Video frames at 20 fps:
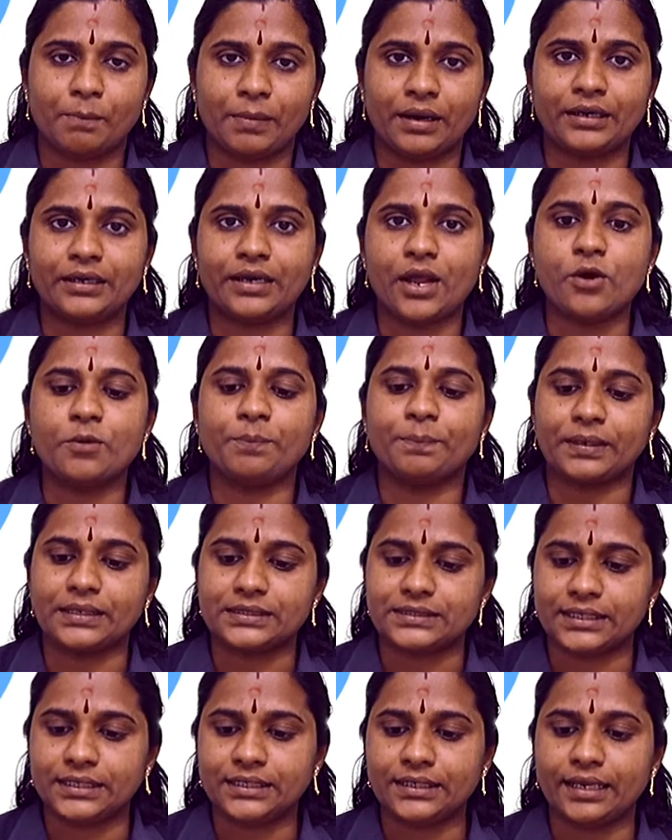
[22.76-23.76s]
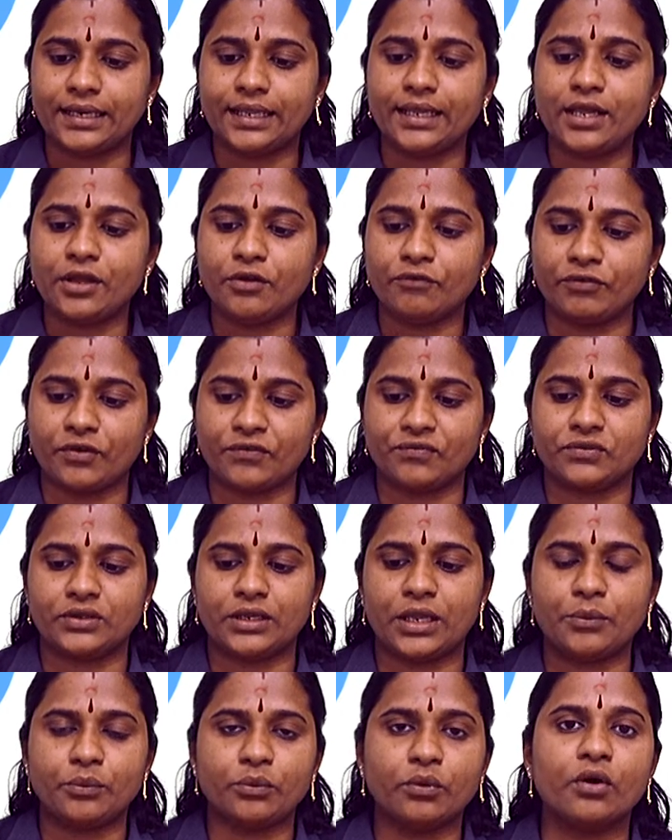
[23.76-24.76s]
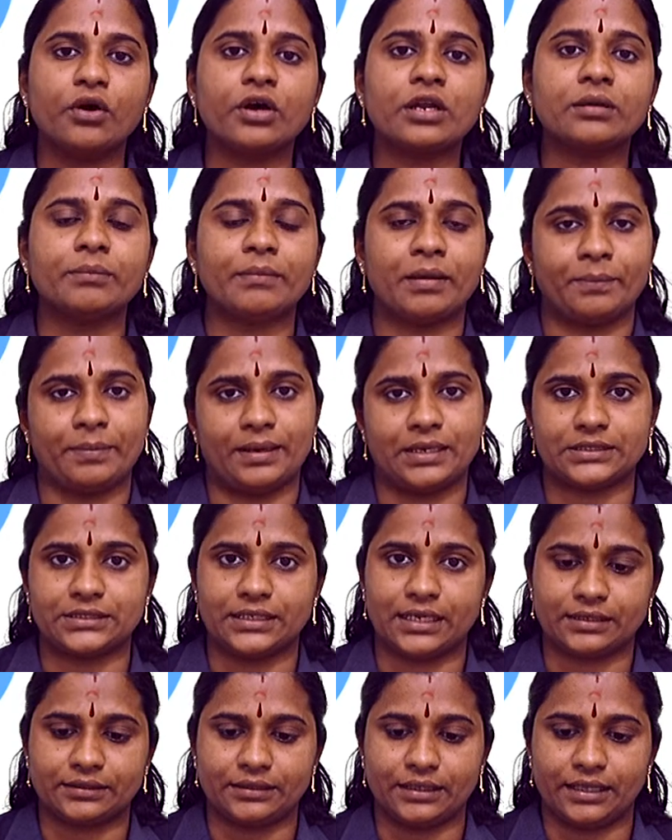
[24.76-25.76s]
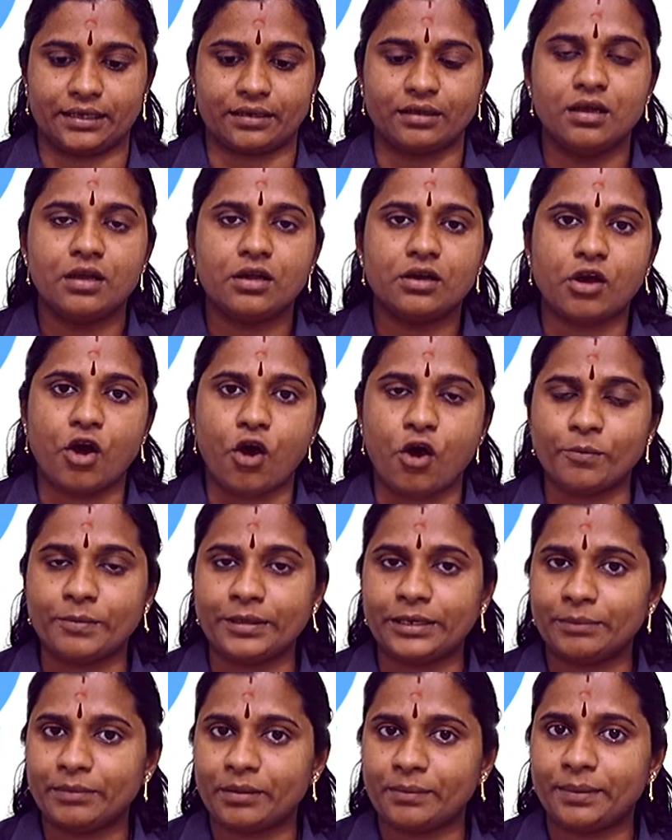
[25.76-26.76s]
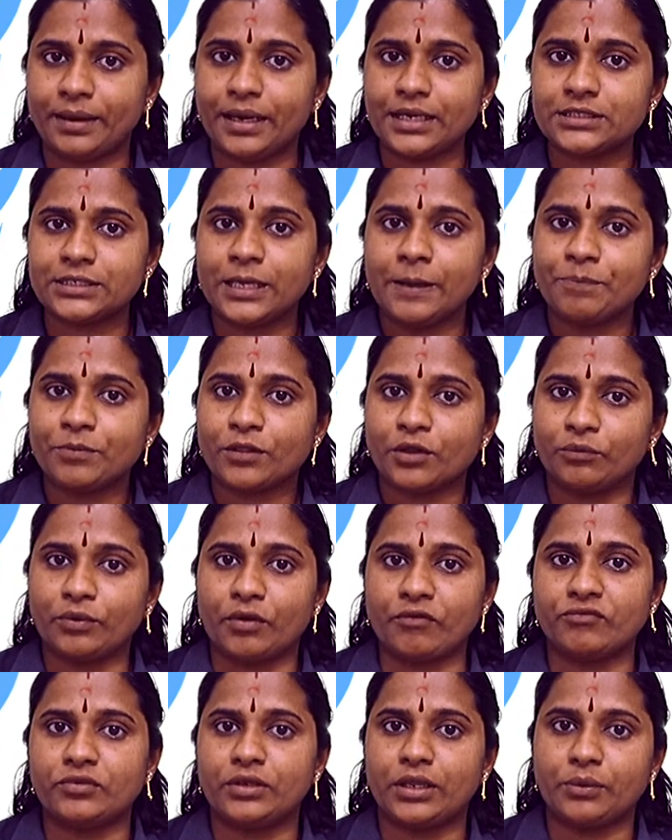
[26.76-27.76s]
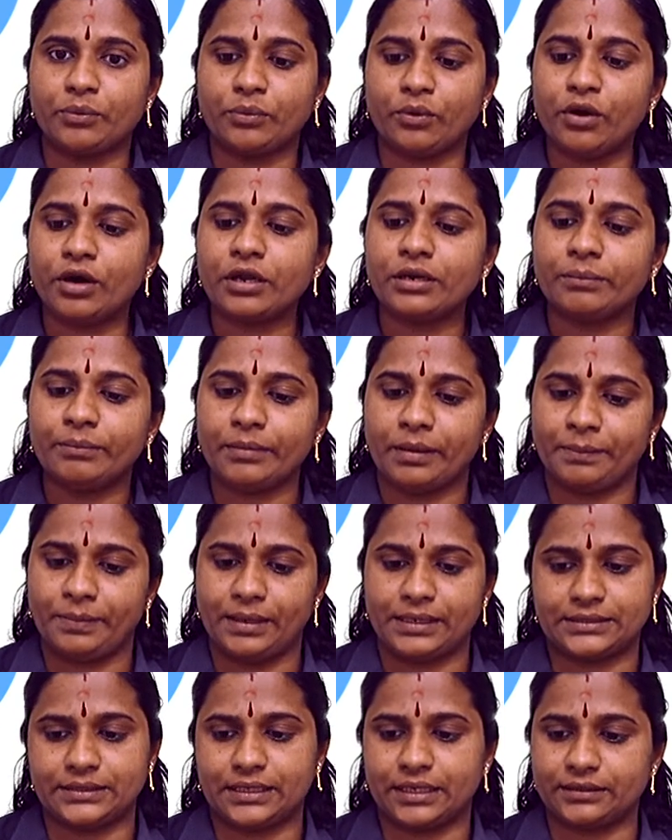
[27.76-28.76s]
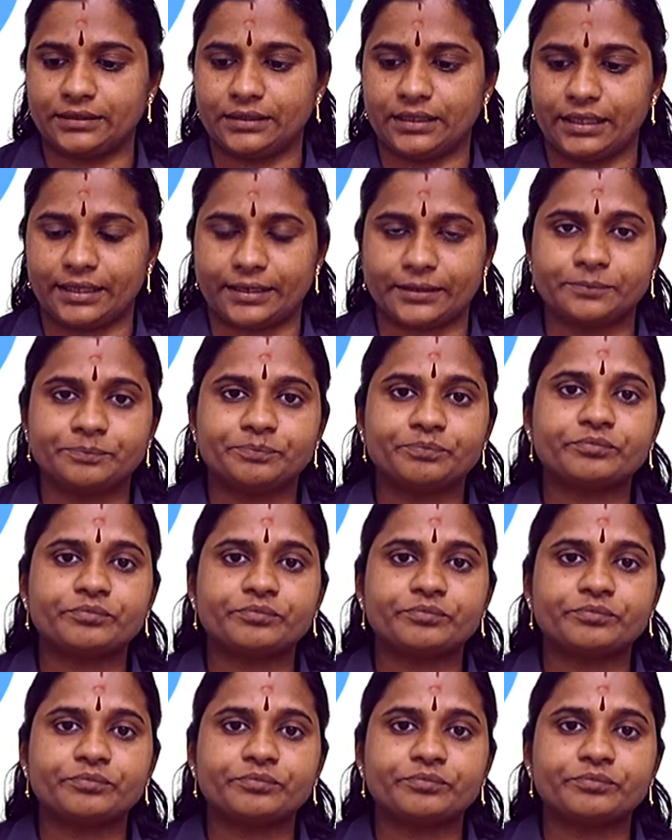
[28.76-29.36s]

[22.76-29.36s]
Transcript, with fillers: but now presently 54 members are there. How many members? 54 members are there.